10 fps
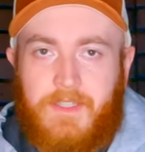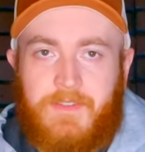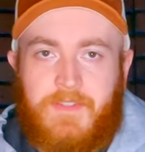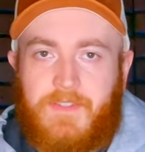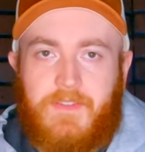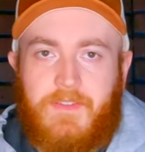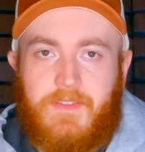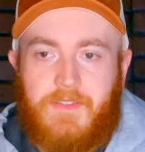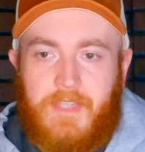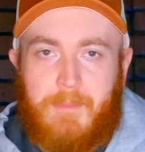it's
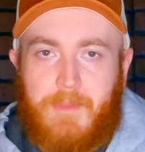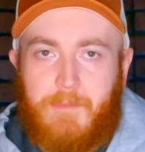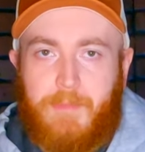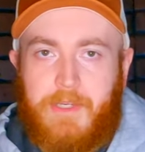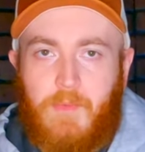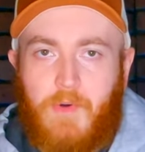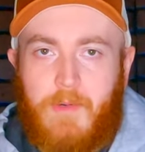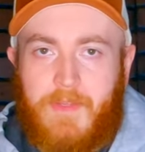kept me pretty warm.